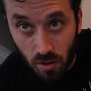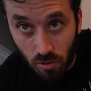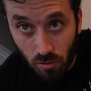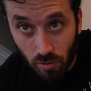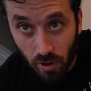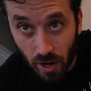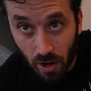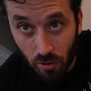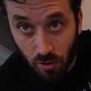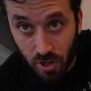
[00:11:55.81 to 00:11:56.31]

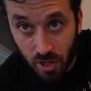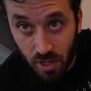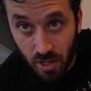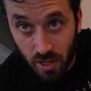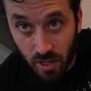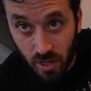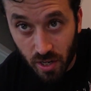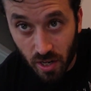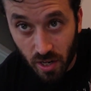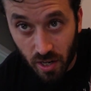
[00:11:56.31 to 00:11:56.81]

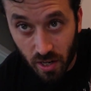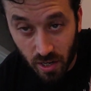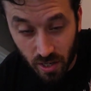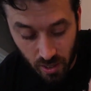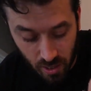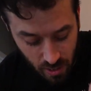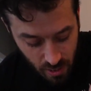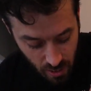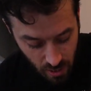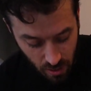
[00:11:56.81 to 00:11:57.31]
rounded
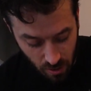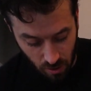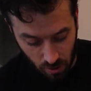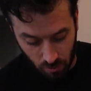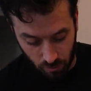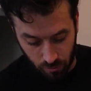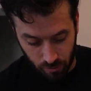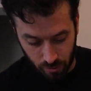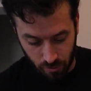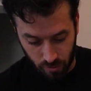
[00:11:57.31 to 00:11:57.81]

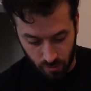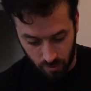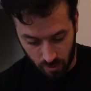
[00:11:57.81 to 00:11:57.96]
cave